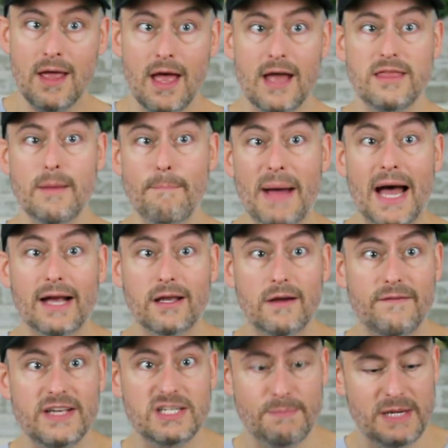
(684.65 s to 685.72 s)
And the back
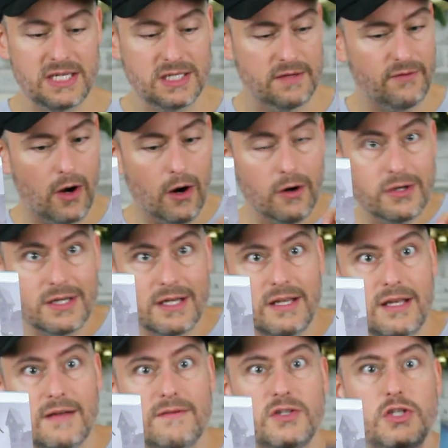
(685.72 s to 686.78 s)
of each piece of art
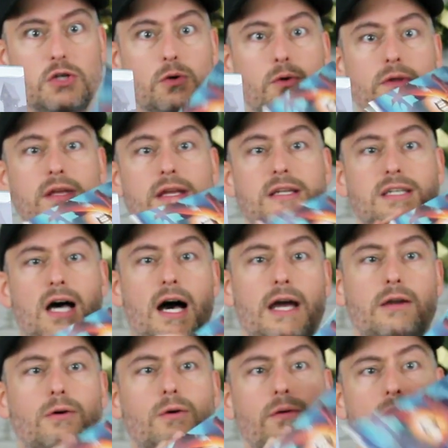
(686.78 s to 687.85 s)
gives you the
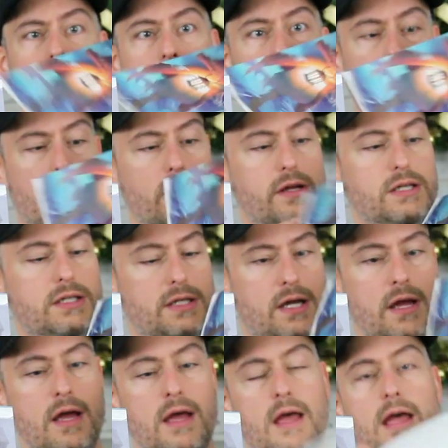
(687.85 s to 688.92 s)
title, the artist,
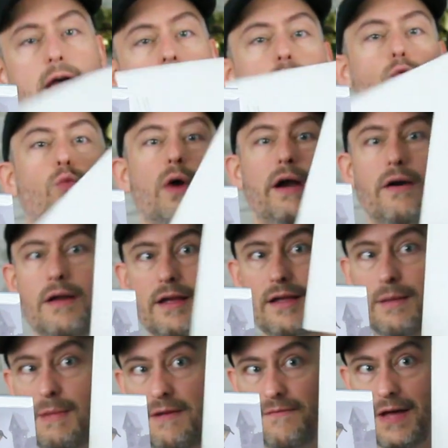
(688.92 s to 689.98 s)
and where it
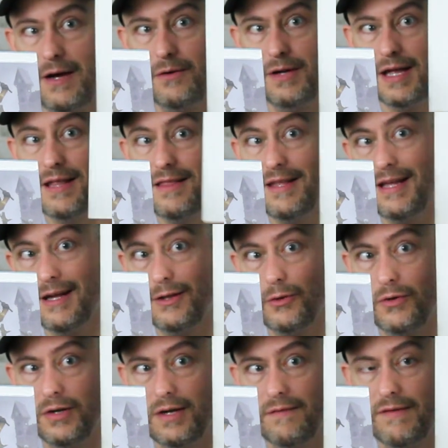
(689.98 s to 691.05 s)
can be found in the
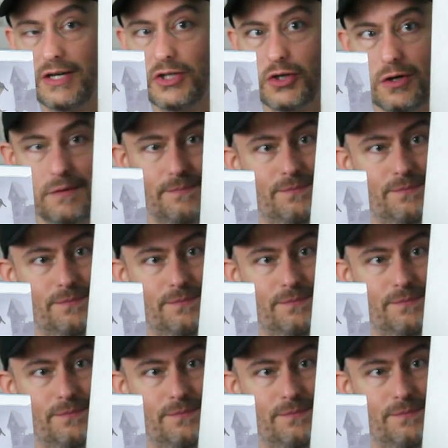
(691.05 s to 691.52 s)
included adventure.